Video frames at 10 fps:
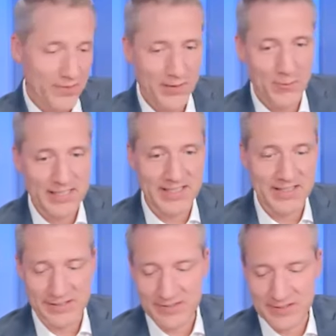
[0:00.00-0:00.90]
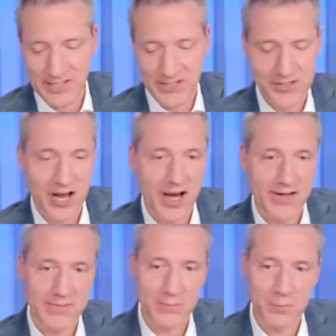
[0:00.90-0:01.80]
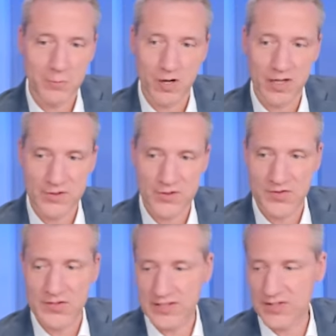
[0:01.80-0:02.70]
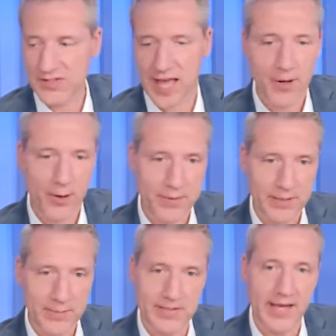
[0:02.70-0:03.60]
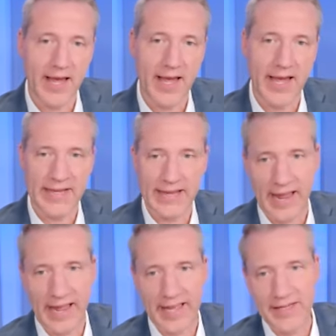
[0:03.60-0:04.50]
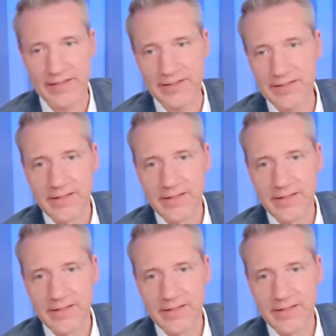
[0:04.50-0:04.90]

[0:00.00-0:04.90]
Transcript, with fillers: thing we didn't touch on was this M L B P A and